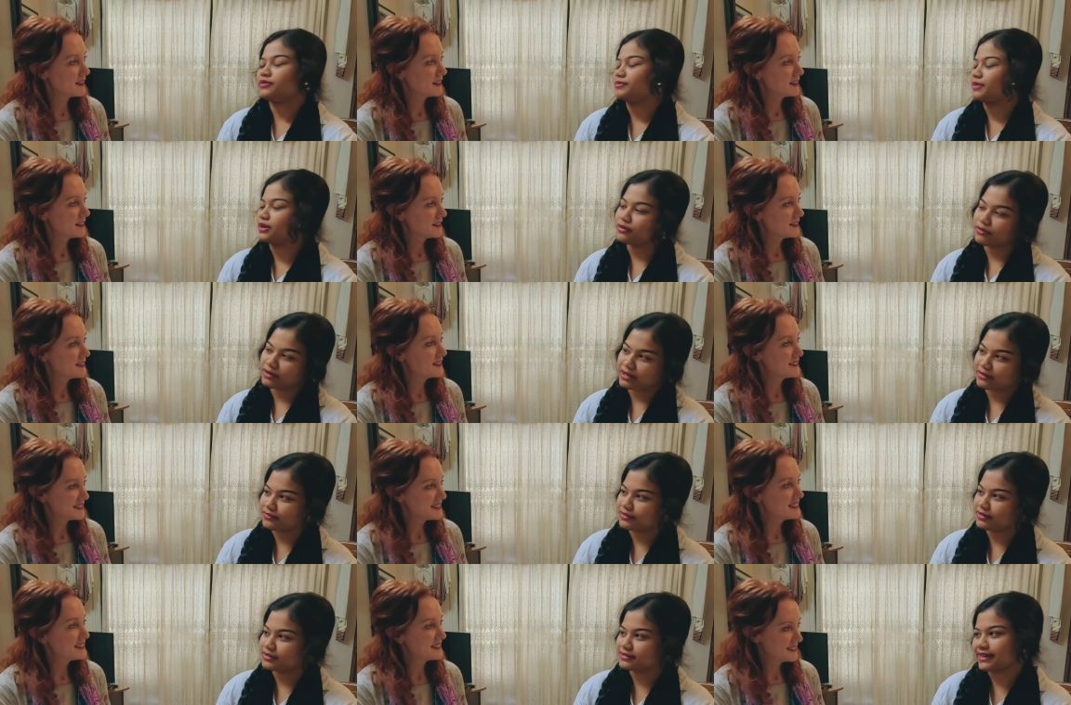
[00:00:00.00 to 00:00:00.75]
Speaker 1: with my O
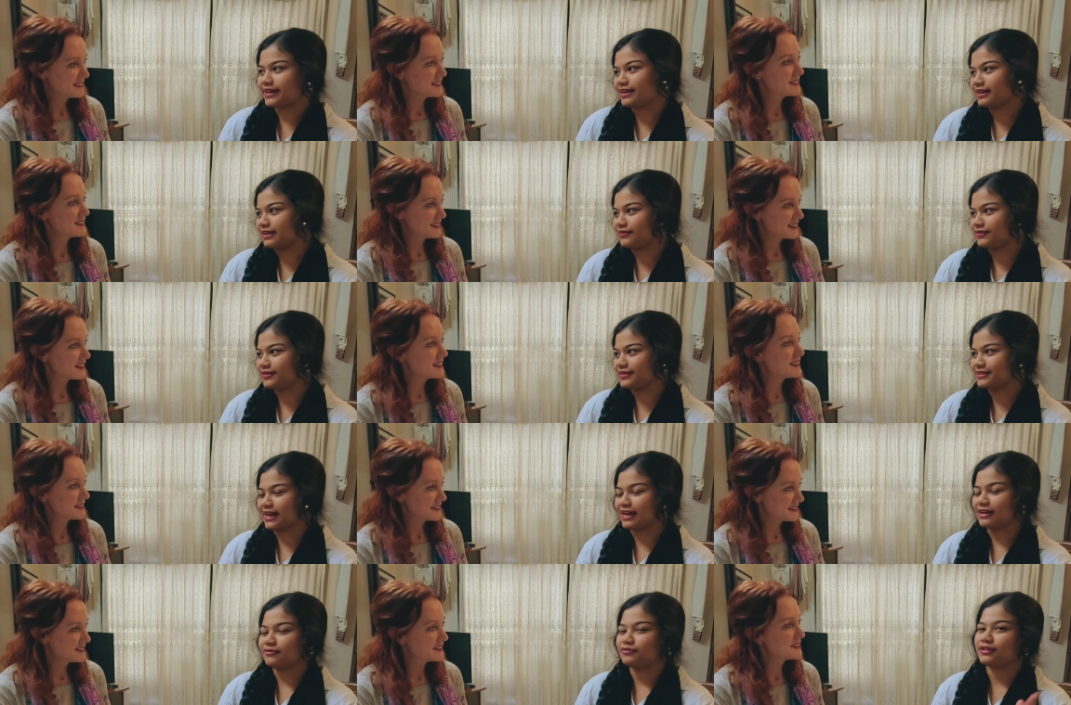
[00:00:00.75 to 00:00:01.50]
levels, A levels,
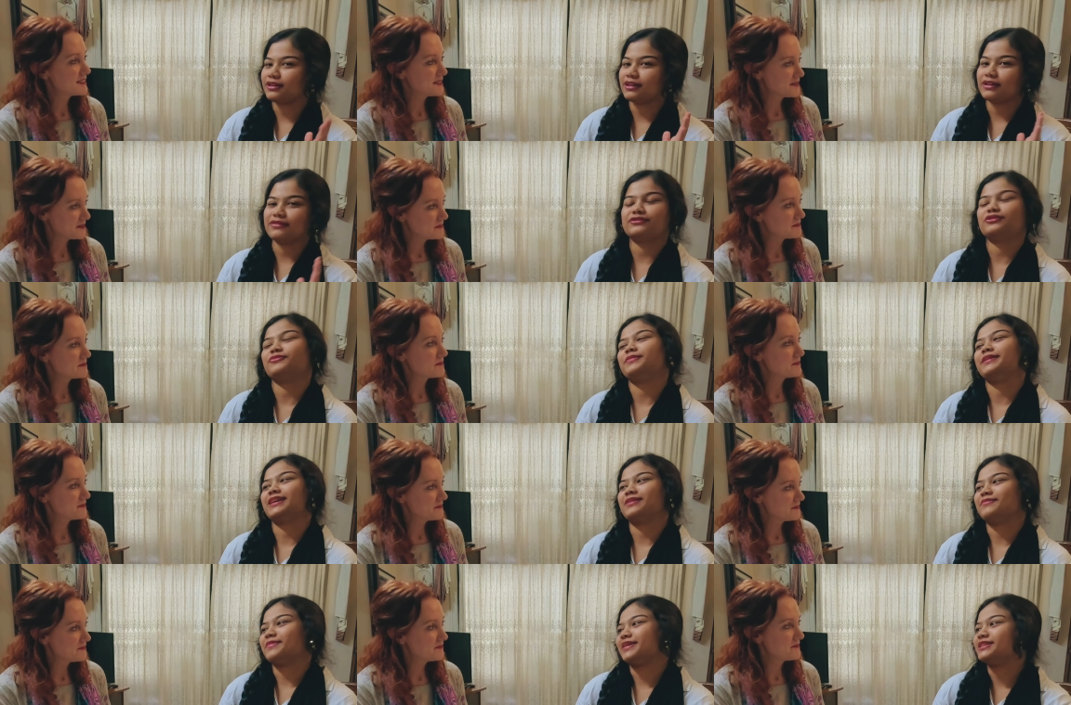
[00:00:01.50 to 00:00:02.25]
I would love to make
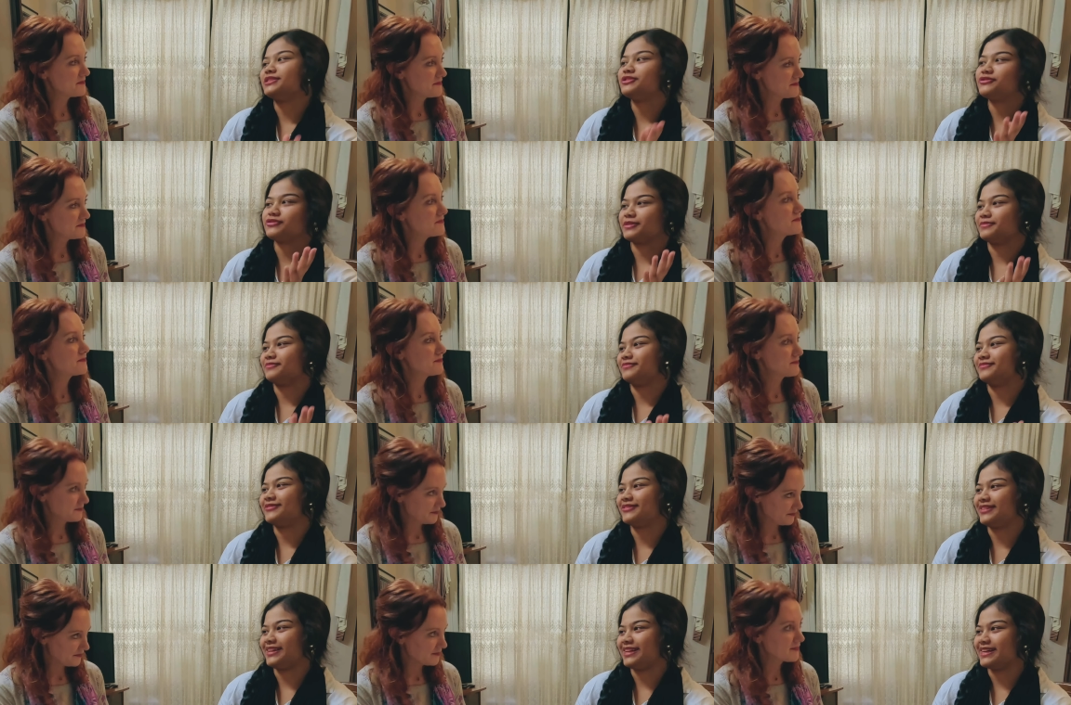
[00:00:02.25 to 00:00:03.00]
it mainstream,
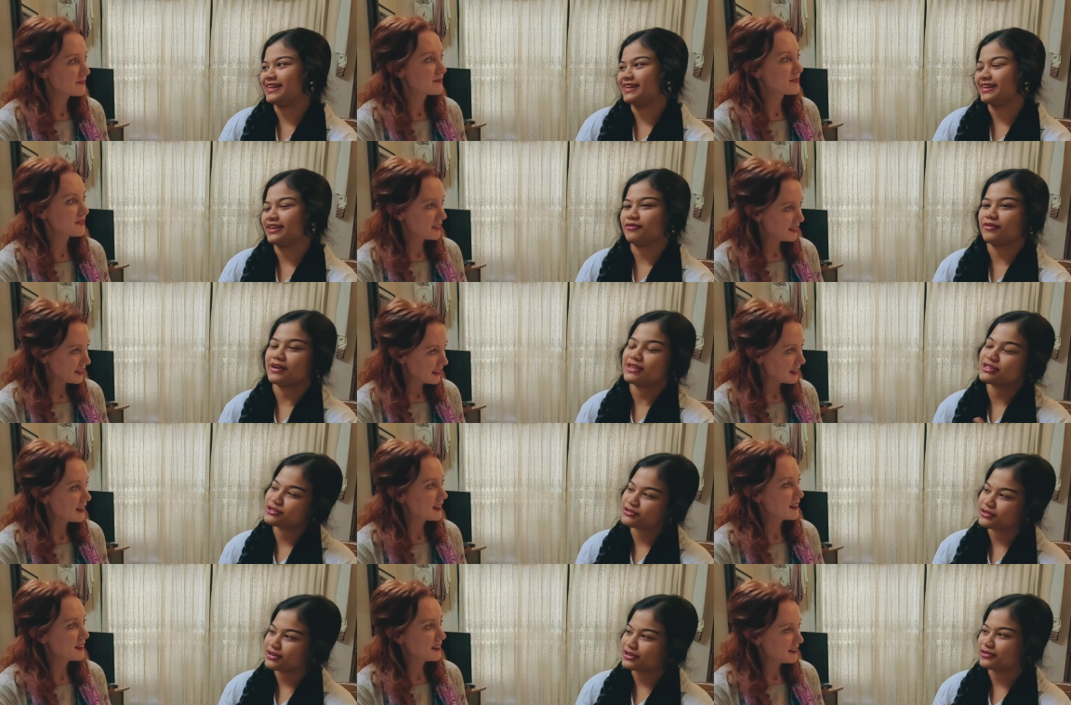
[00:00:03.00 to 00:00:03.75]
like a
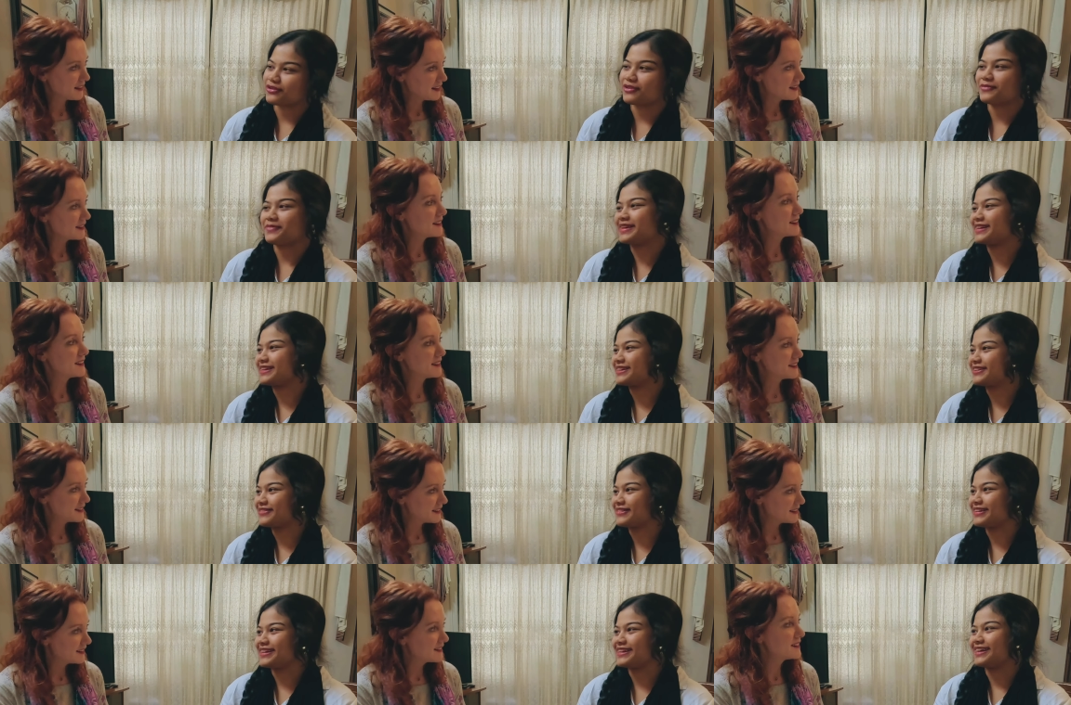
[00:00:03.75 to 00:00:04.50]
restaurant or a
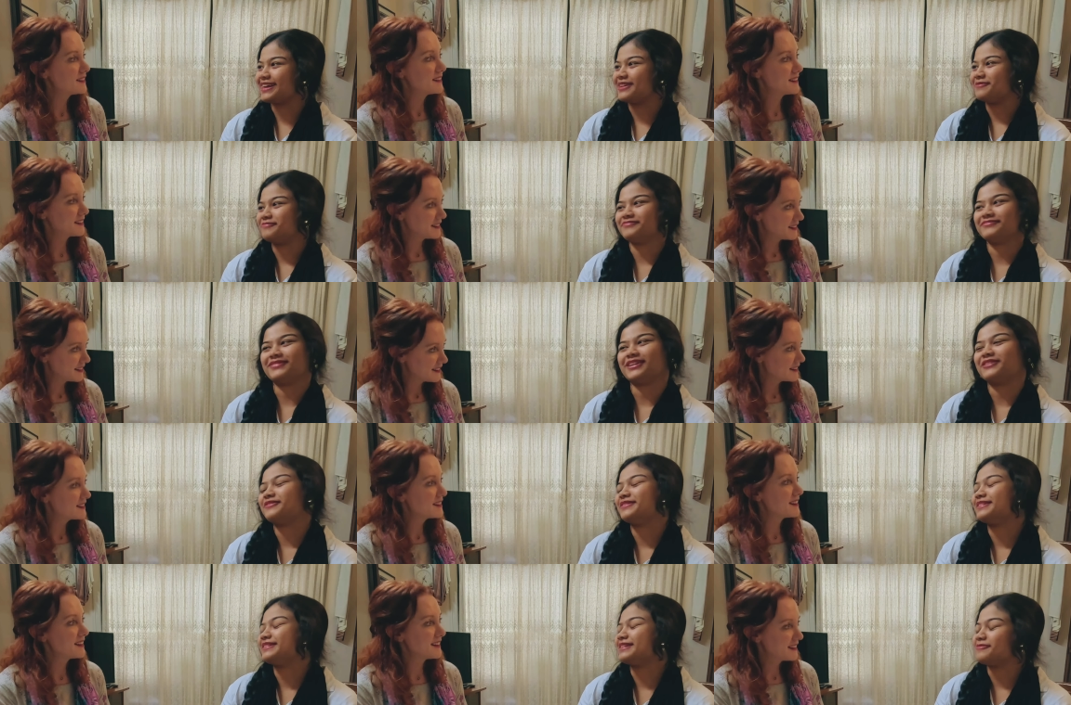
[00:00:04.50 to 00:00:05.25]
bakery. I'm, I'm,
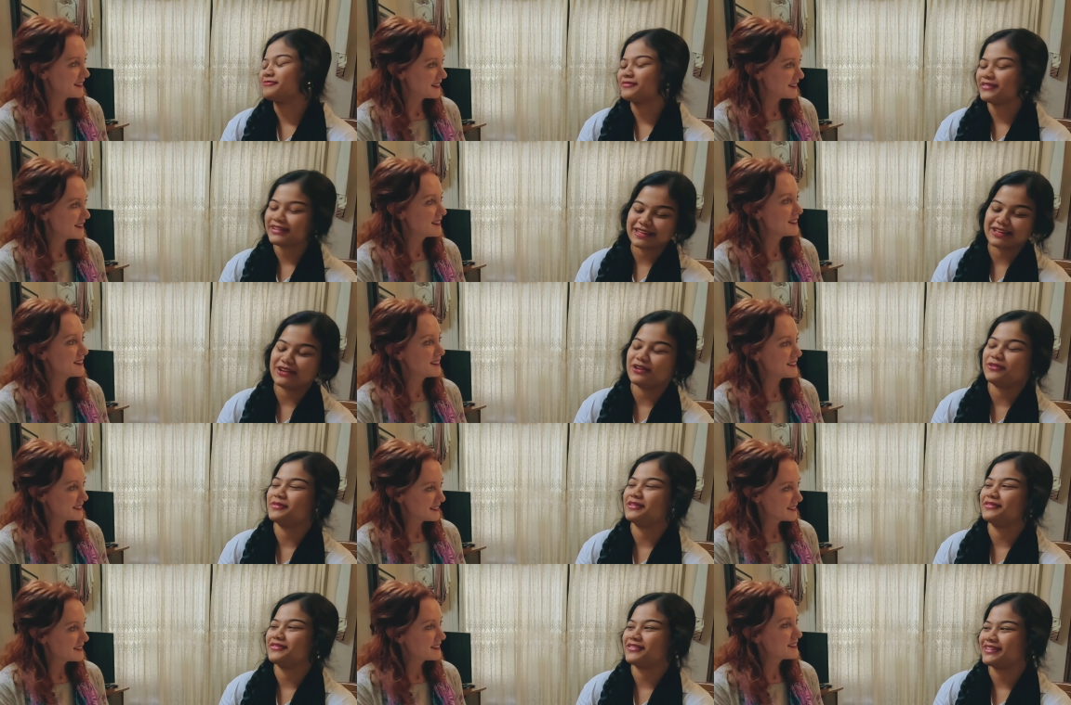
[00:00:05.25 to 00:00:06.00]
re- I'm really
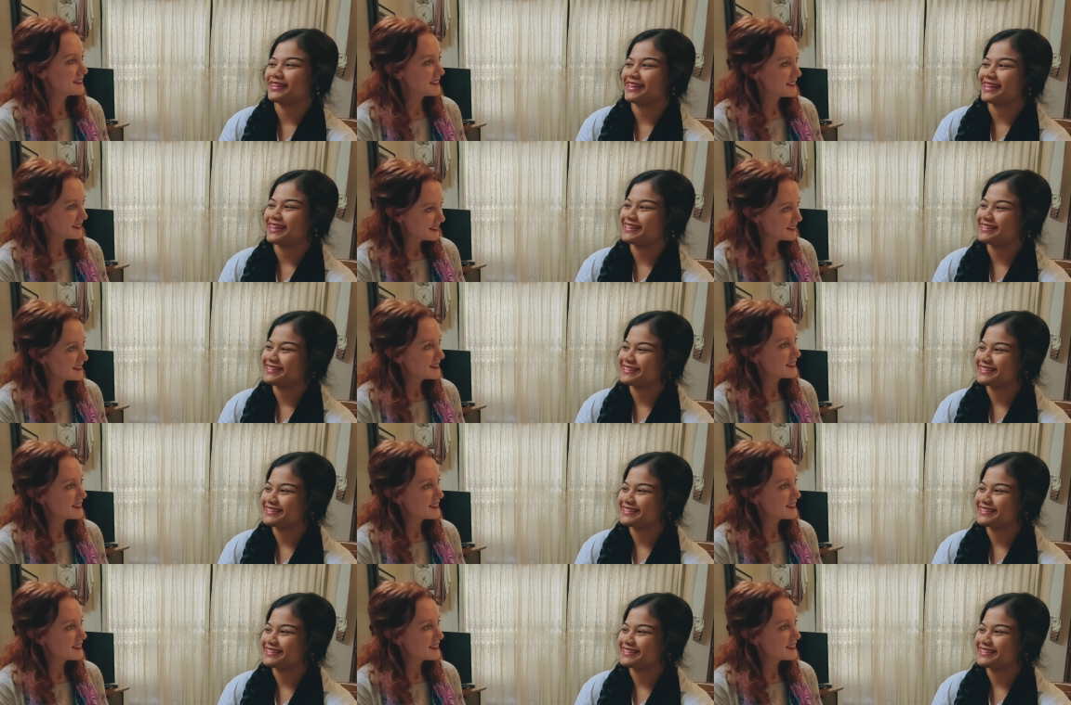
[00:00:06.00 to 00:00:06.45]
hoping for that.